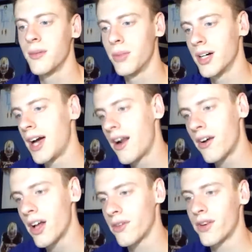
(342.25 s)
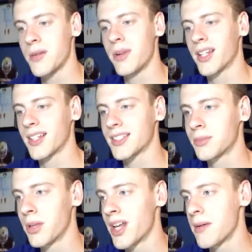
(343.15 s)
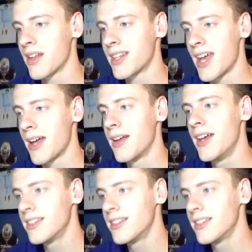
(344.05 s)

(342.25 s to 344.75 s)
But I don't know. If anybody could explain about that,